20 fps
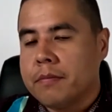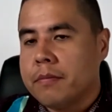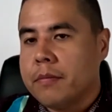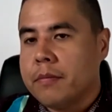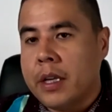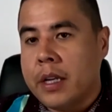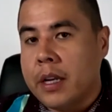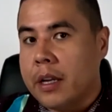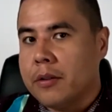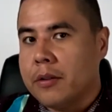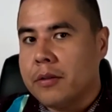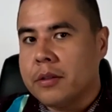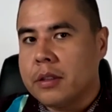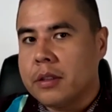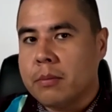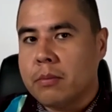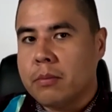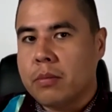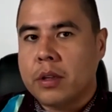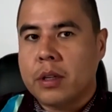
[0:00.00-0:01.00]
and I know it's
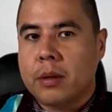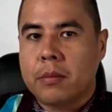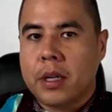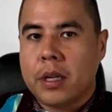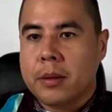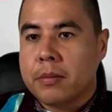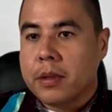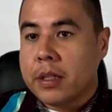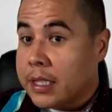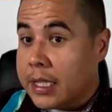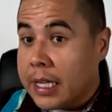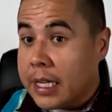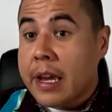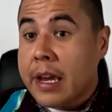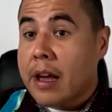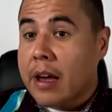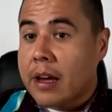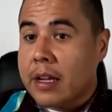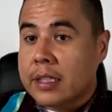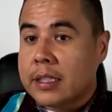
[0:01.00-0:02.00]
gonna blow your mind, but
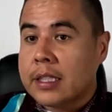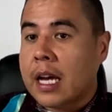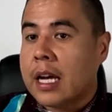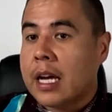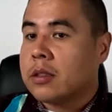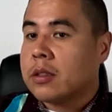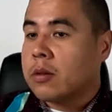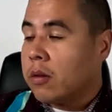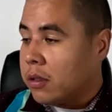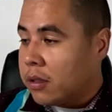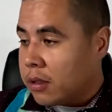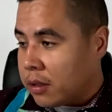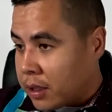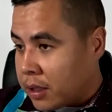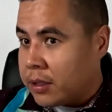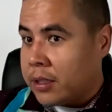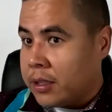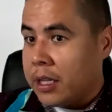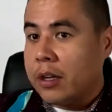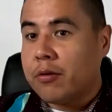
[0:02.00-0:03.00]
seeing a Sasquatch
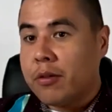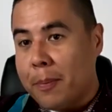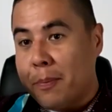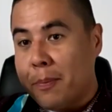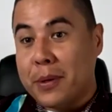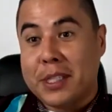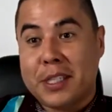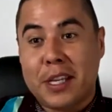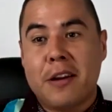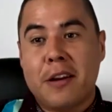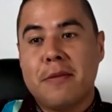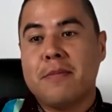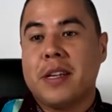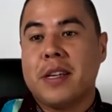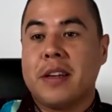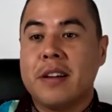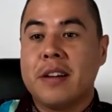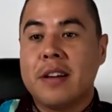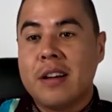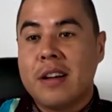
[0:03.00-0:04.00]
sit right beside
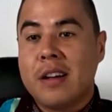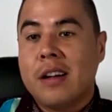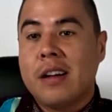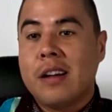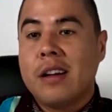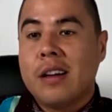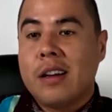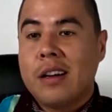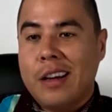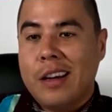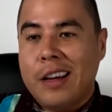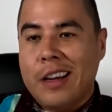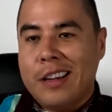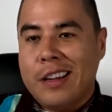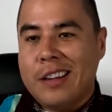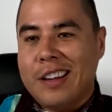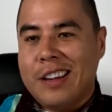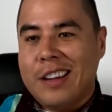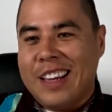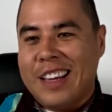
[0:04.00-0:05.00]
me,
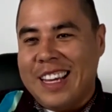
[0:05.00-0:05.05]
and